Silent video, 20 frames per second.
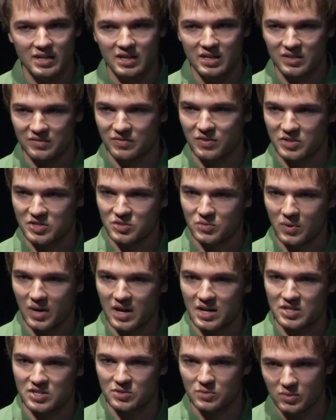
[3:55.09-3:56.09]
The first way
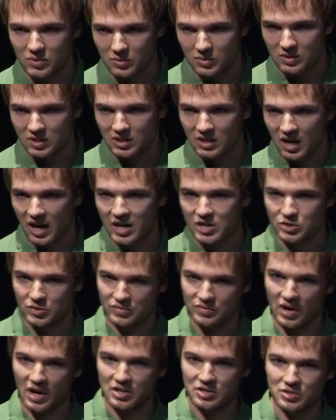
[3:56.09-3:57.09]
is through
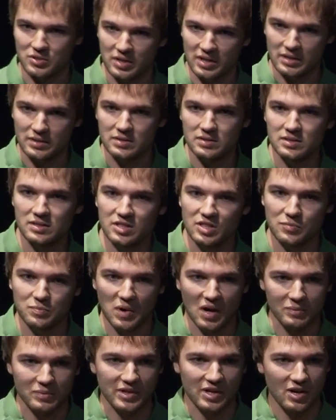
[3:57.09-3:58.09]
hydrofracturing. You've
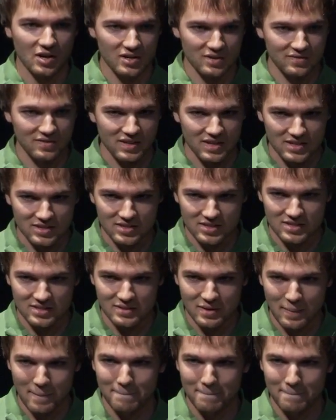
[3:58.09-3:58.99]
probably heard of this.